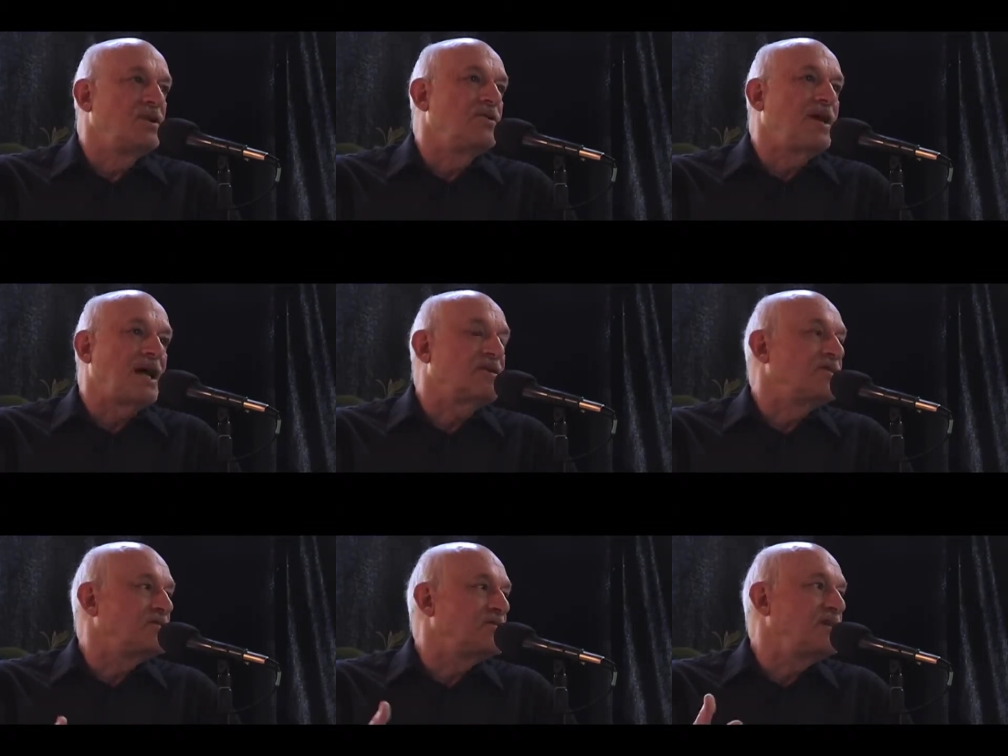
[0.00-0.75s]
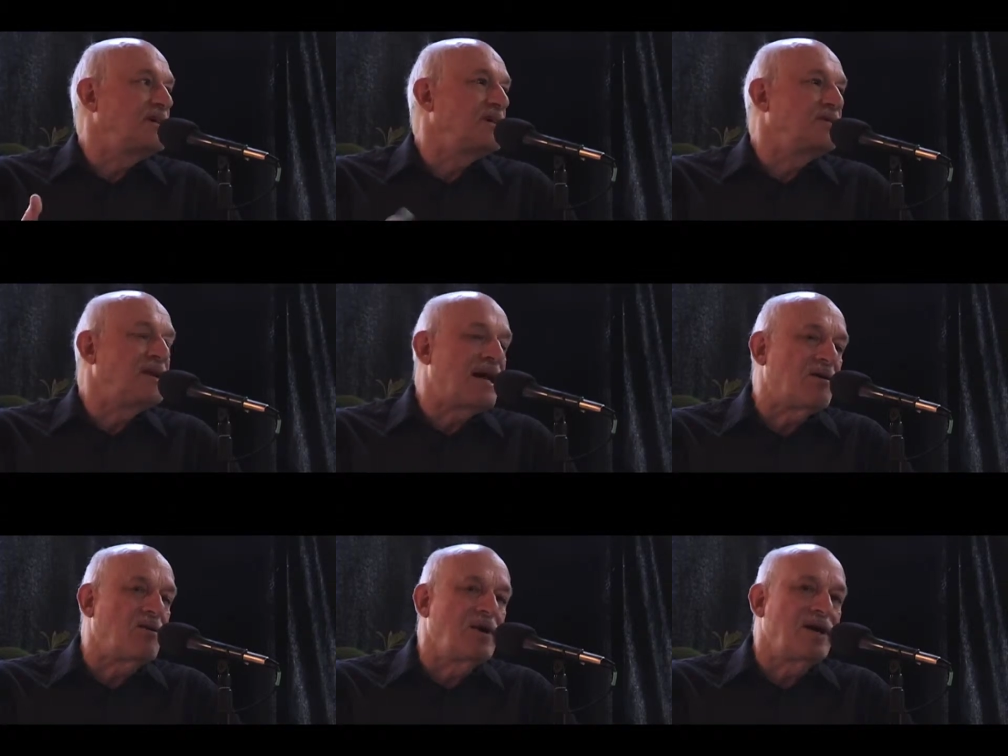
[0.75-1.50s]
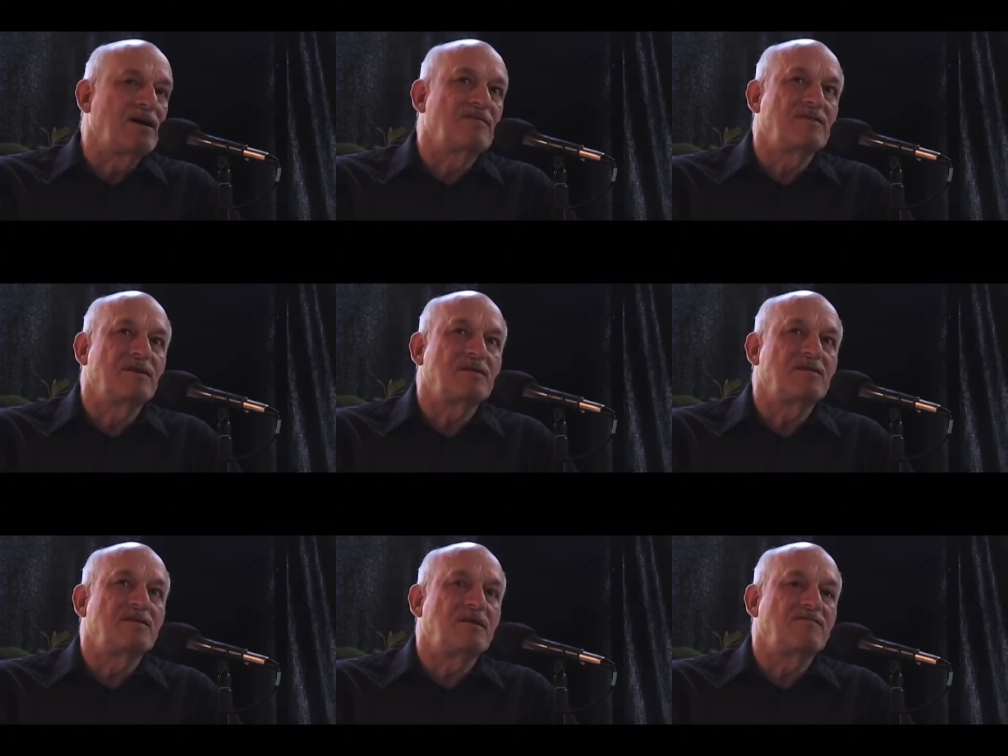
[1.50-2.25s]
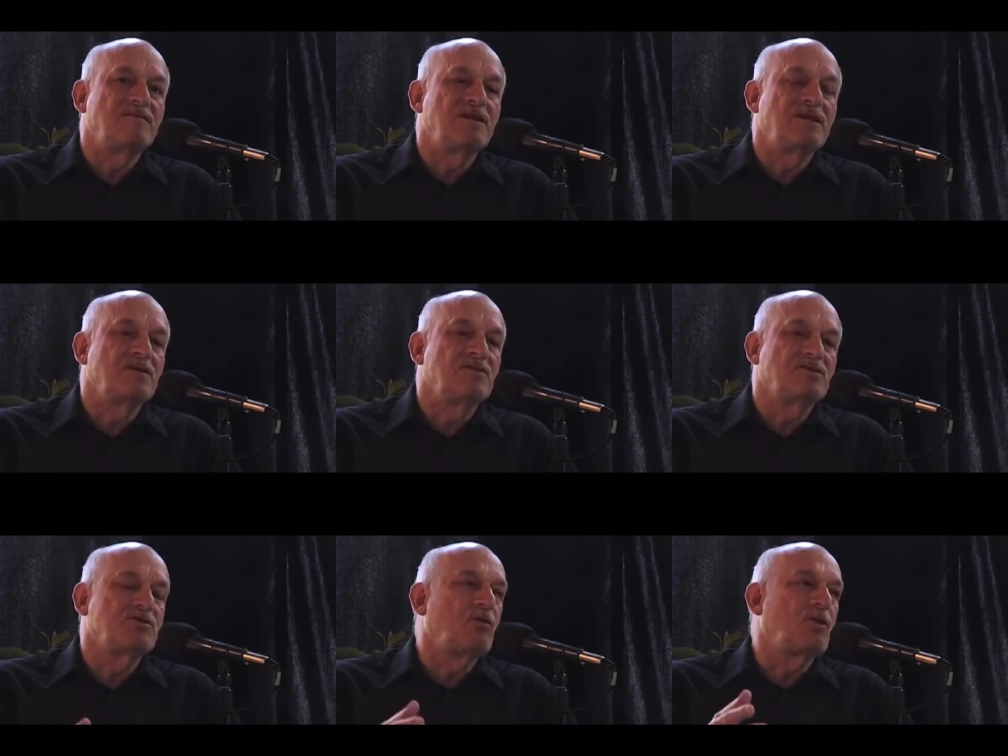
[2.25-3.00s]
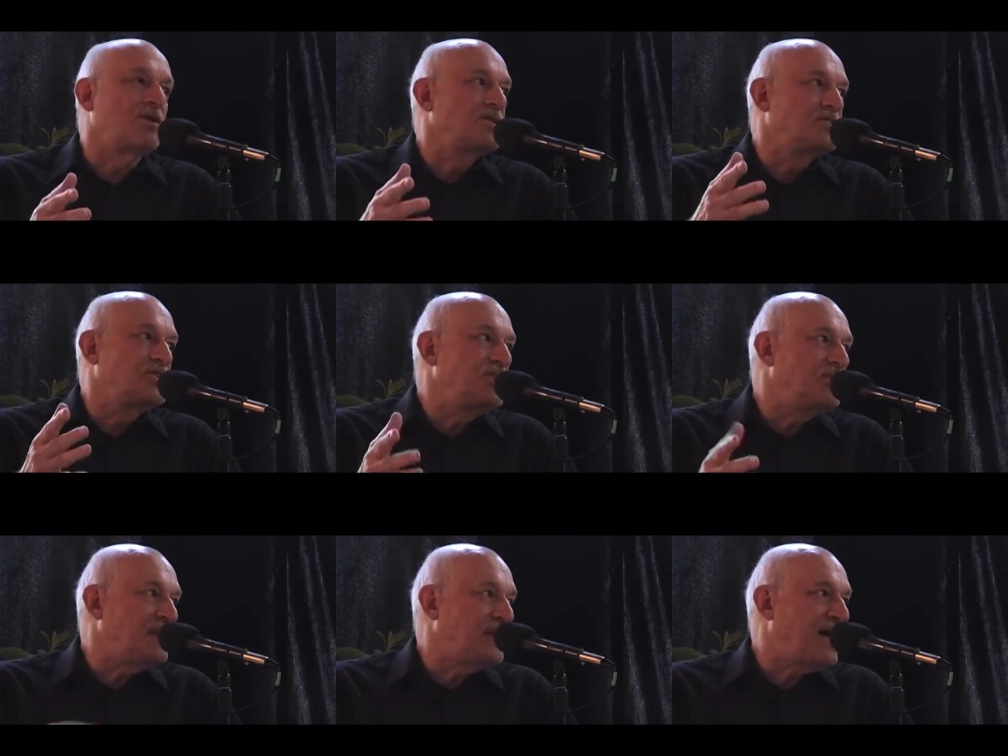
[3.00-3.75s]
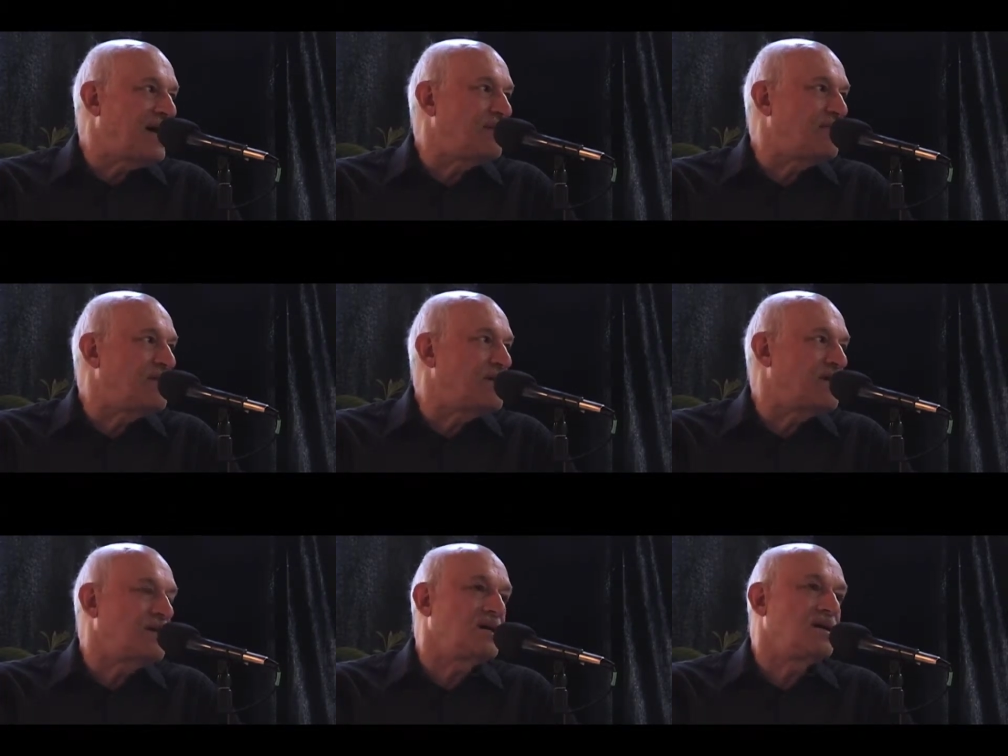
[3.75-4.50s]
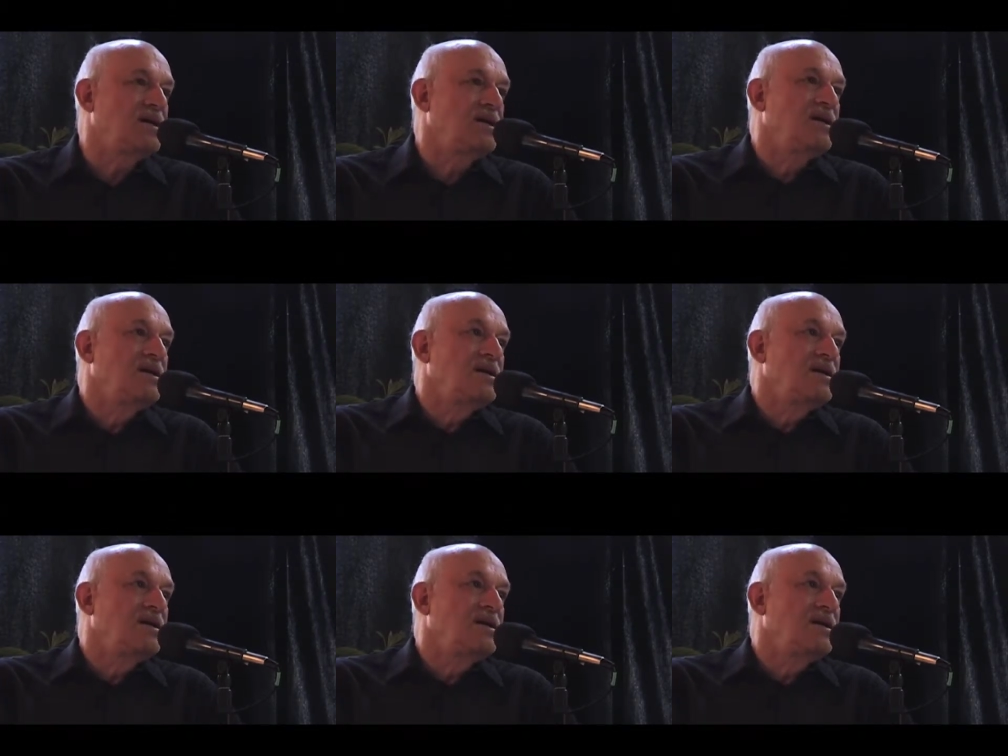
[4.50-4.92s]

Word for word: you're not going to see a narrowing of the so-called achievement gap. A